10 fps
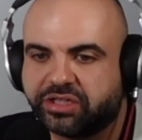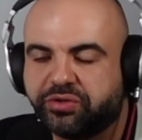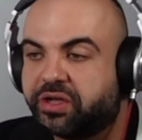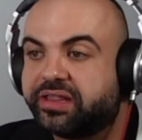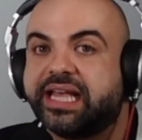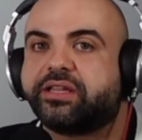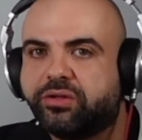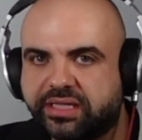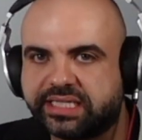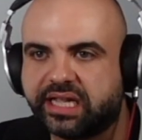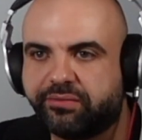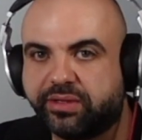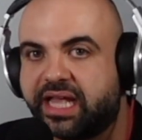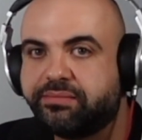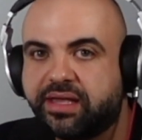to collect all this stuff will
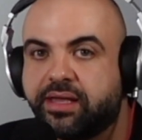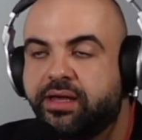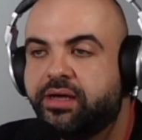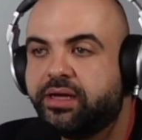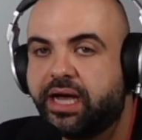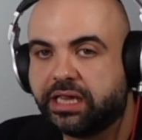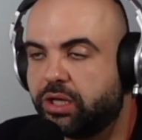take me a